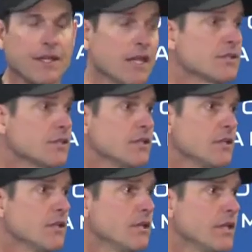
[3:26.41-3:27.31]
Yes,
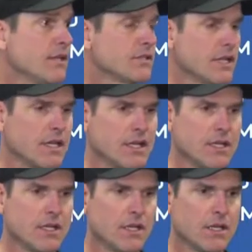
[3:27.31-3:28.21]
yes,
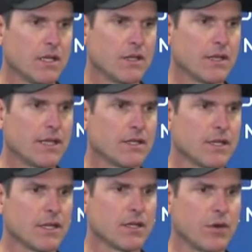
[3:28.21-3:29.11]
uh, that
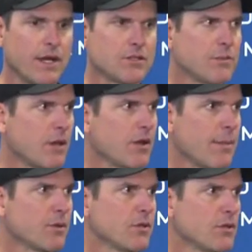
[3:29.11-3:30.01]
uh, created some other
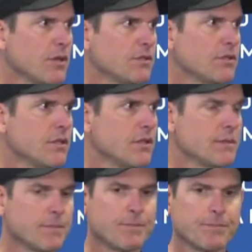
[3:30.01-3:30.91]
opportunities
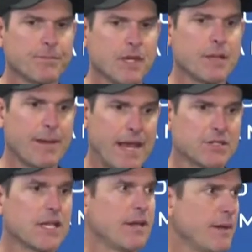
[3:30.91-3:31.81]
in the
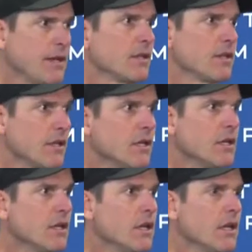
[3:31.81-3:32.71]
pass game and the
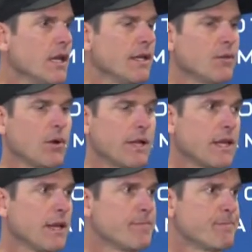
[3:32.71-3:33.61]
and the running
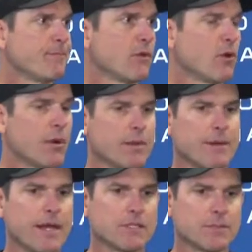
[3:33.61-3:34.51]
game for our running
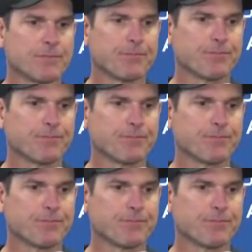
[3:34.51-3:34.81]
backs.